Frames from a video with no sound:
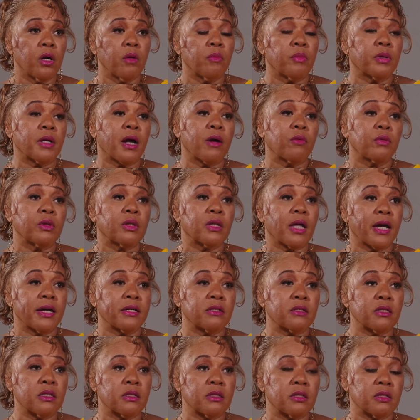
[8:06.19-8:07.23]
but I would like
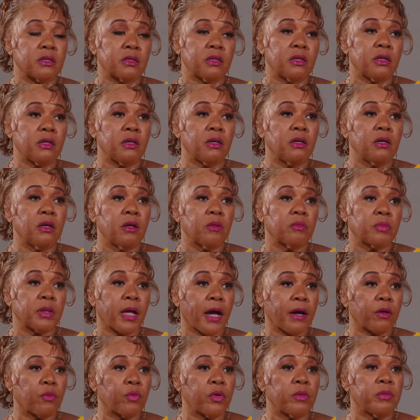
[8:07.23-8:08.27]
to see
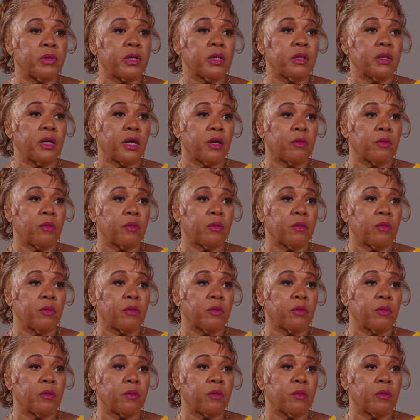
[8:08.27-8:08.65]
Black women